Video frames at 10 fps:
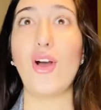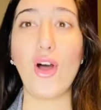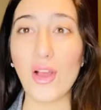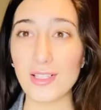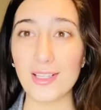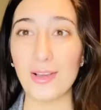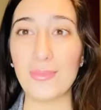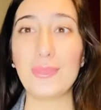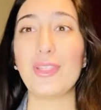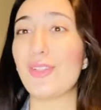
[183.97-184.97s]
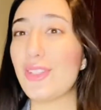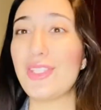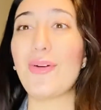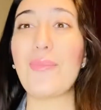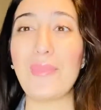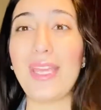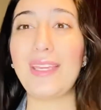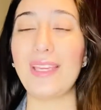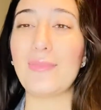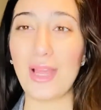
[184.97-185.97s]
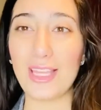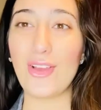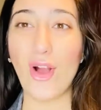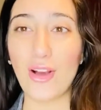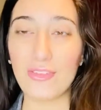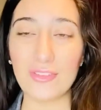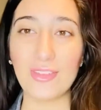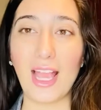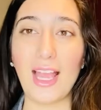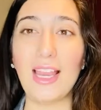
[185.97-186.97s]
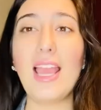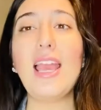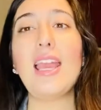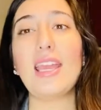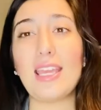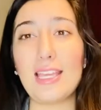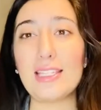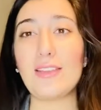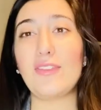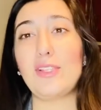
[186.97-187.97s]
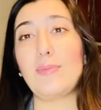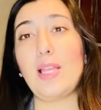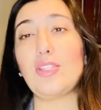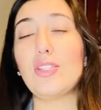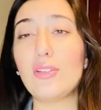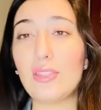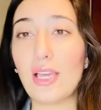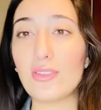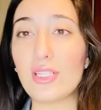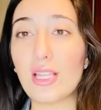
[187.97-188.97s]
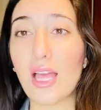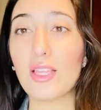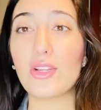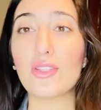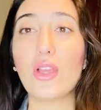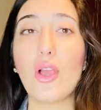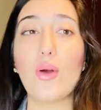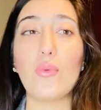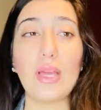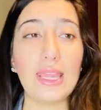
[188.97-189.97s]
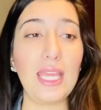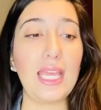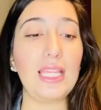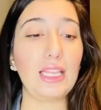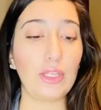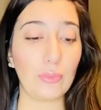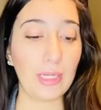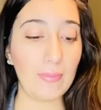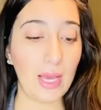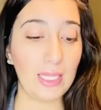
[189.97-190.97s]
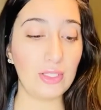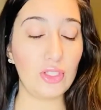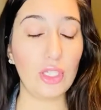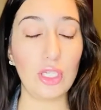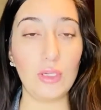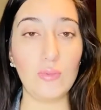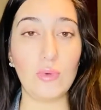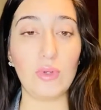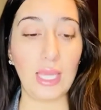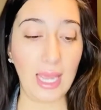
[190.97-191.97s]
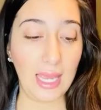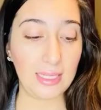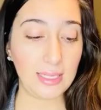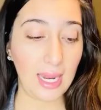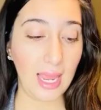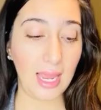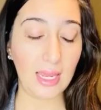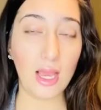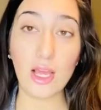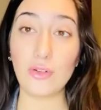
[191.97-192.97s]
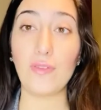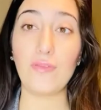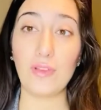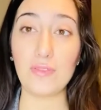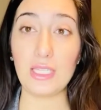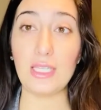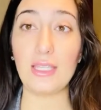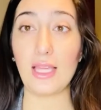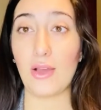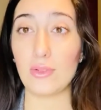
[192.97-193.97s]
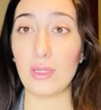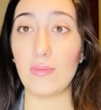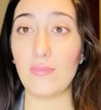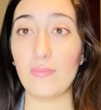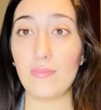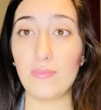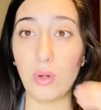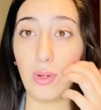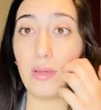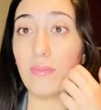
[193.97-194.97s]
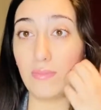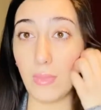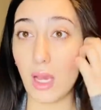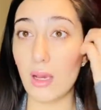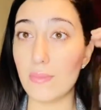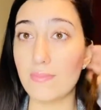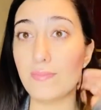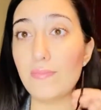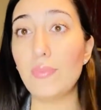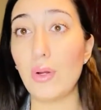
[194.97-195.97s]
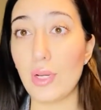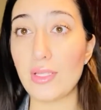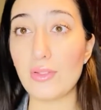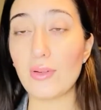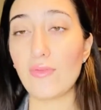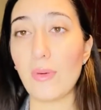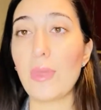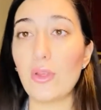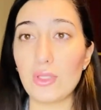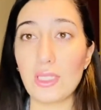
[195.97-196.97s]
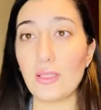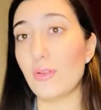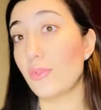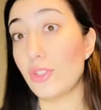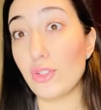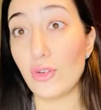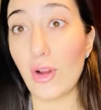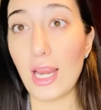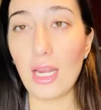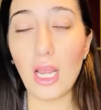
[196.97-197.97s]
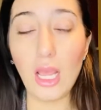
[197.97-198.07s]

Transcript: awesome. You're still making money off of that. And if you spend $2,000 within three months, you will get a 150,000 point um, bonus from Hilton, which is great.